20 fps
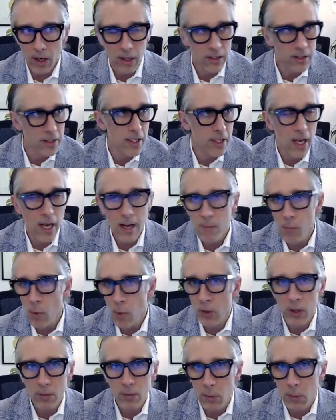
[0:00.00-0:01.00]
today
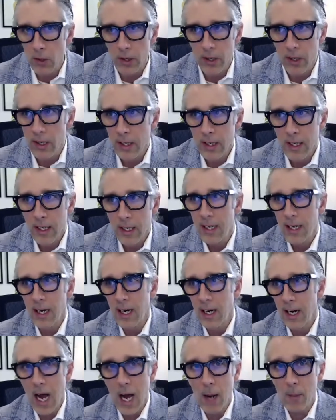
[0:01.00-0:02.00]
more and more
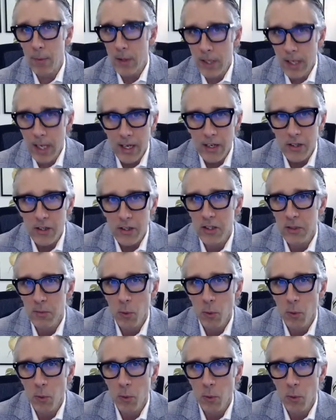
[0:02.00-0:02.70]
applications,